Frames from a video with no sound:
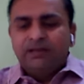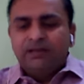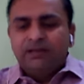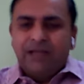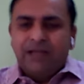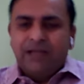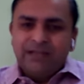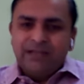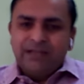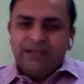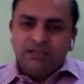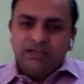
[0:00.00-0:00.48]

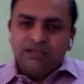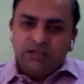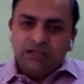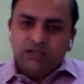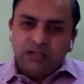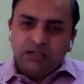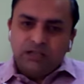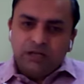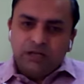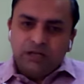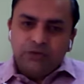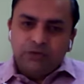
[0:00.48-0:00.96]
like
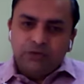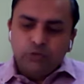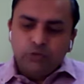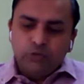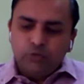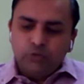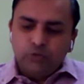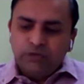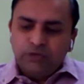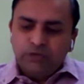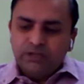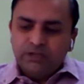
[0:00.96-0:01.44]
control
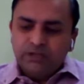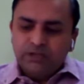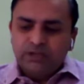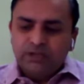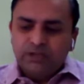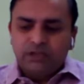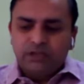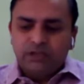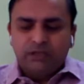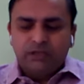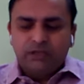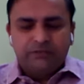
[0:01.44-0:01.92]

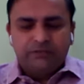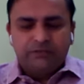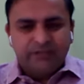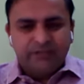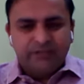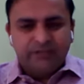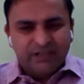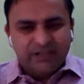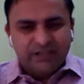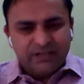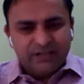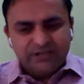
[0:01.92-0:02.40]
over
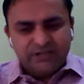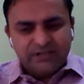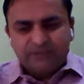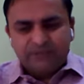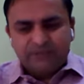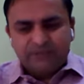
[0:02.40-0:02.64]
fingers,